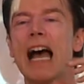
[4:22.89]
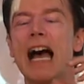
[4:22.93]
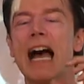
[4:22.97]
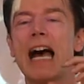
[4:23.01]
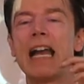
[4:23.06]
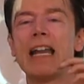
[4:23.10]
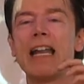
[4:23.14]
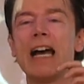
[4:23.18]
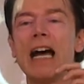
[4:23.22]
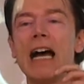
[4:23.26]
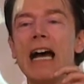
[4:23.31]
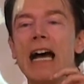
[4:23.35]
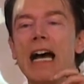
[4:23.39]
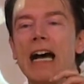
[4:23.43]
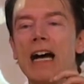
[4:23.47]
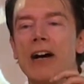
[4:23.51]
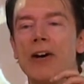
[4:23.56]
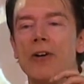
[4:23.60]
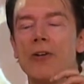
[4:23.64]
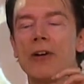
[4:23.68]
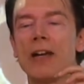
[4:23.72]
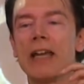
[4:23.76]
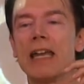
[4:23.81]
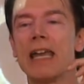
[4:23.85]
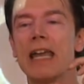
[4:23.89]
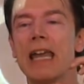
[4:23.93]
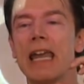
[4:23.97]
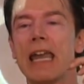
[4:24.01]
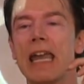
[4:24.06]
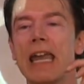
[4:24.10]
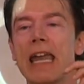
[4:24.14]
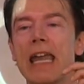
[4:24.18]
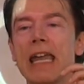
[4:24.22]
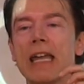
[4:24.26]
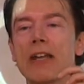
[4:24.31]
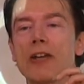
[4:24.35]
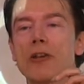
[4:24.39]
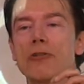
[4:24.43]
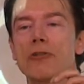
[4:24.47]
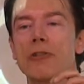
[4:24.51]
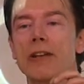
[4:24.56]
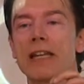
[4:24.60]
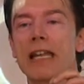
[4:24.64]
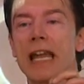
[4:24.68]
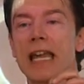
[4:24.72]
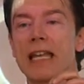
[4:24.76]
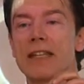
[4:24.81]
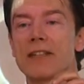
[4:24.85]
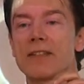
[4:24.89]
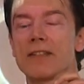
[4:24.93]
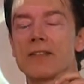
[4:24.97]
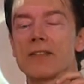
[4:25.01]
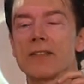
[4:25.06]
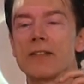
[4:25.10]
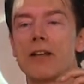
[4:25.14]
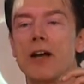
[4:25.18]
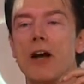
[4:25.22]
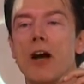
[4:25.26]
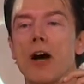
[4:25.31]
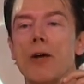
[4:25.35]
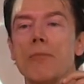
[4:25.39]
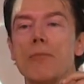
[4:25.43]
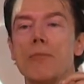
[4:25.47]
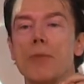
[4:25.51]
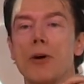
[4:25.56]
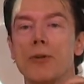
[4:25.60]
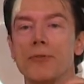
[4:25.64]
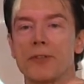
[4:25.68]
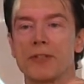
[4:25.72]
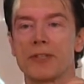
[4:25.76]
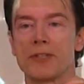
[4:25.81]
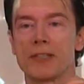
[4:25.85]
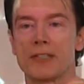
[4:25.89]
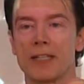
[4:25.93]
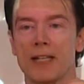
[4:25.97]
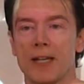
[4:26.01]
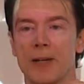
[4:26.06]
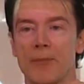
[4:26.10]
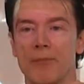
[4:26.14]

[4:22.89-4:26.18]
and how it creates a monster.